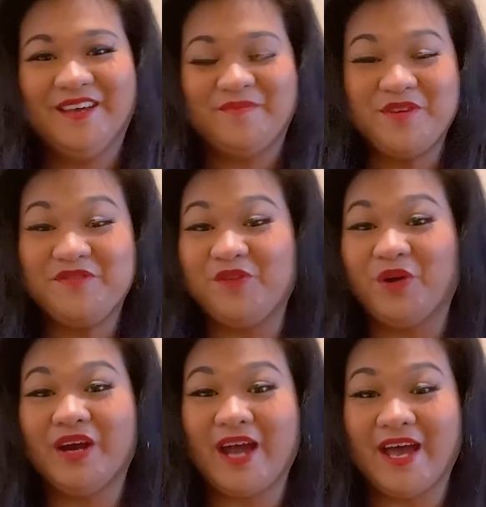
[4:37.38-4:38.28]

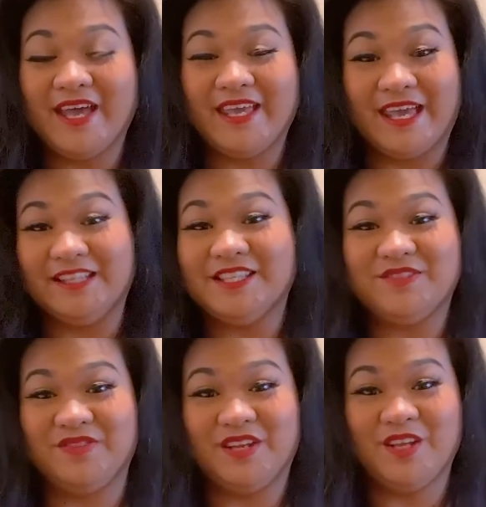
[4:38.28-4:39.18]
Before I end this
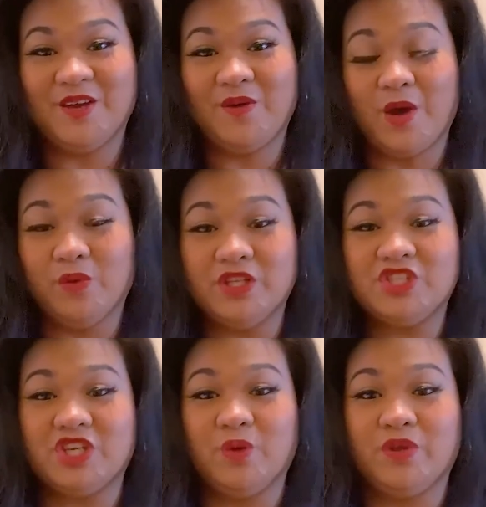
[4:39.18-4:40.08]
video, I want to
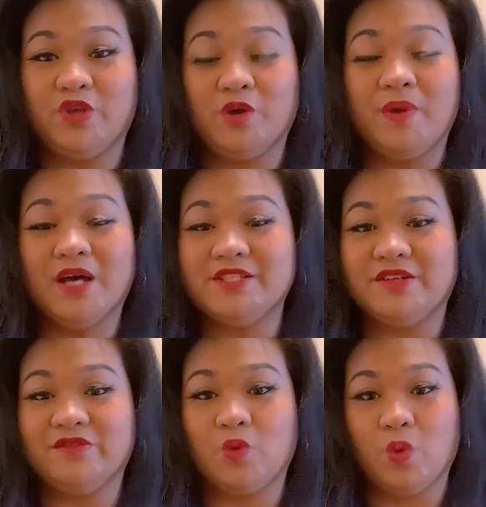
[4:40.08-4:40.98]
share with you a
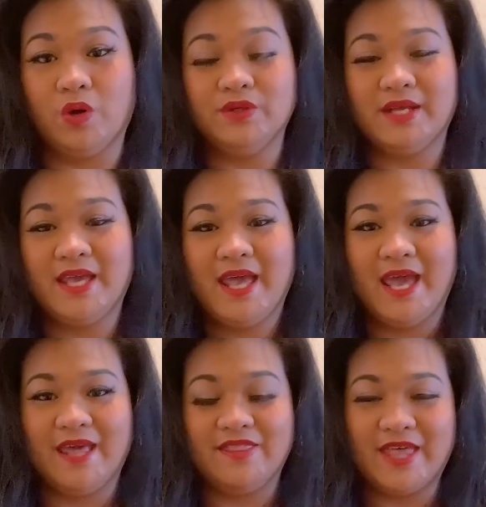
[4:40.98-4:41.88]
positive quote,
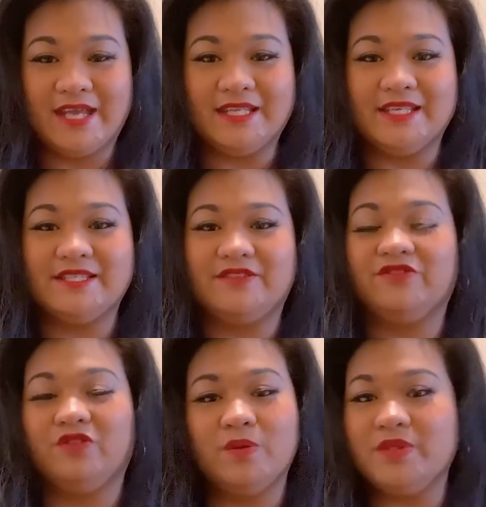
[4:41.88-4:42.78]
and that is
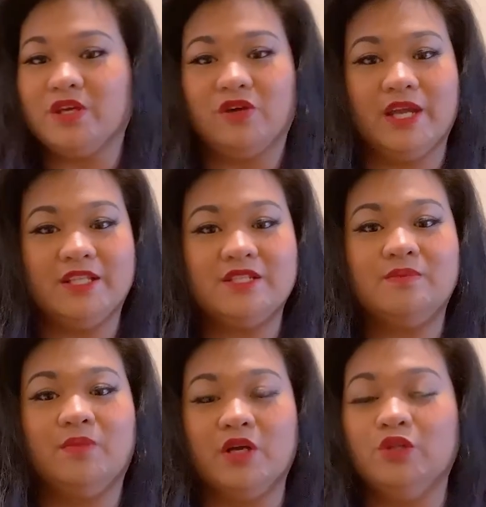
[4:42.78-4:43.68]
from the great
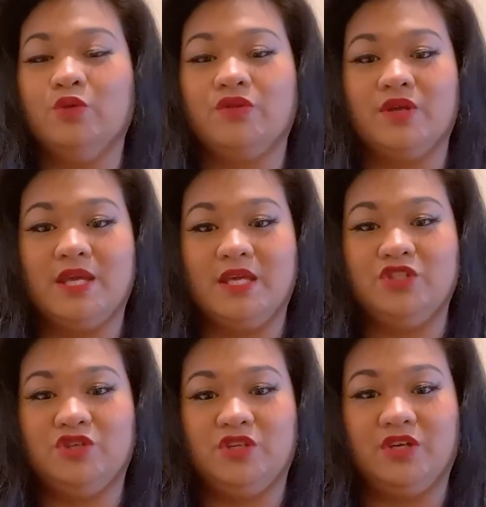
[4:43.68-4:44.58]
Martin Luther King
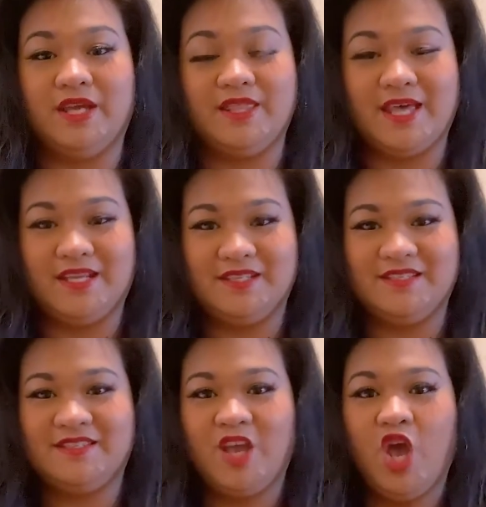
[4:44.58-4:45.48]
Jr., and that
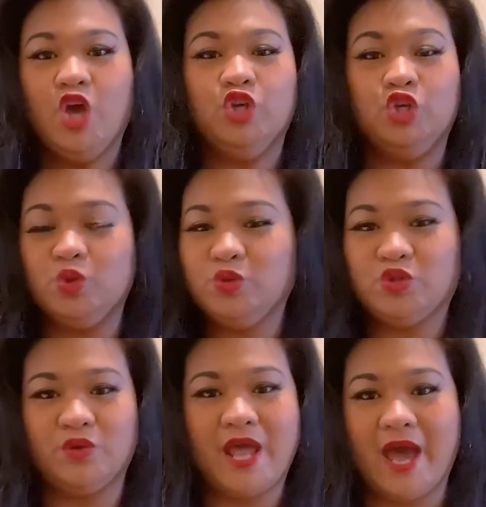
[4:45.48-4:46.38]
is, "You
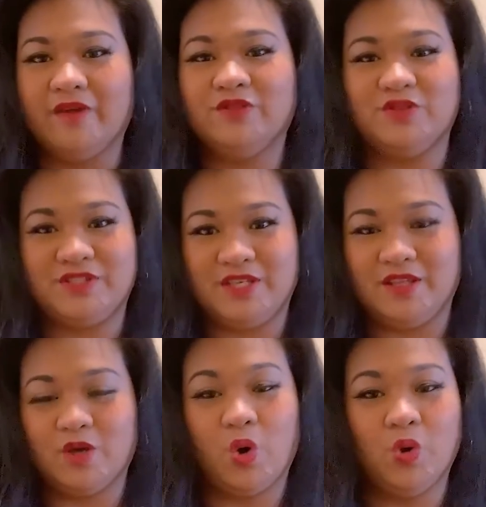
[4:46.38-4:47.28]
don't have to see
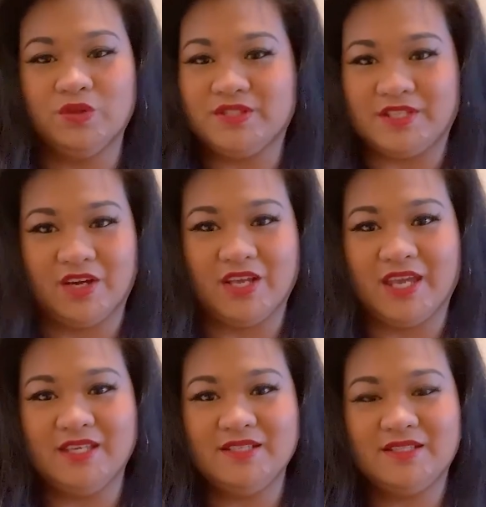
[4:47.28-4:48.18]
the whole
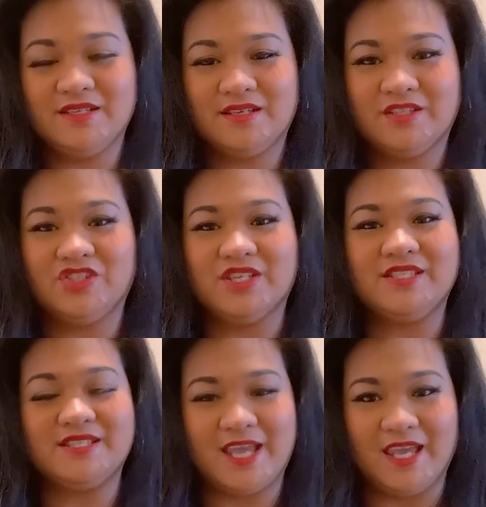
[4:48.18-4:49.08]
staircase,
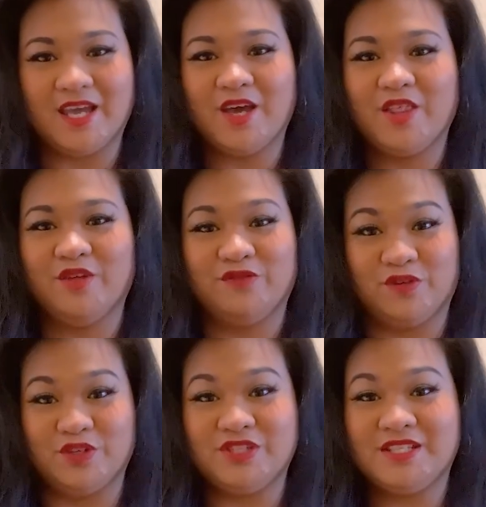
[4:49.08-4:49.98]
just take the
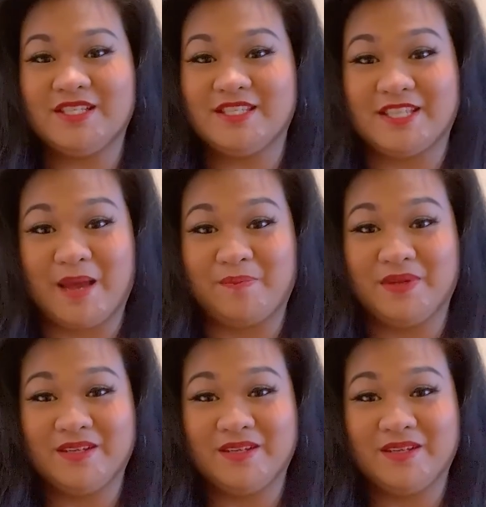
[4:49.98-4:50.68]
first step."